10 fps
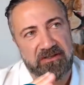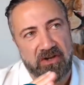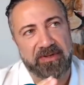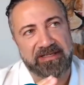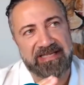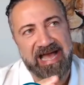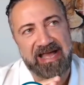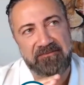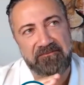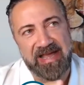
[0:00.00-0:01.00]
knowing that
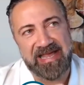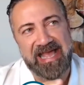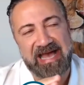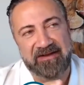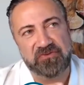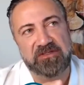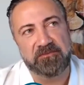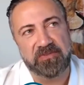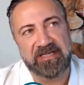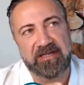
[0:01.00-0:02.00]
I may have to
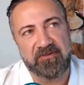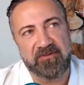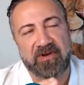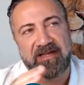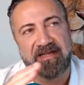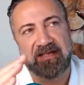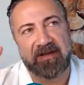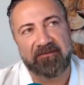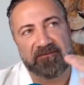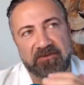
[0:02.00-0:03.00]
deplete it before I get
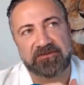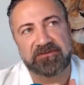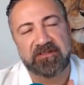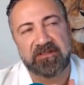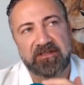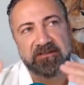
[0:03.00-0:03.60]
my first,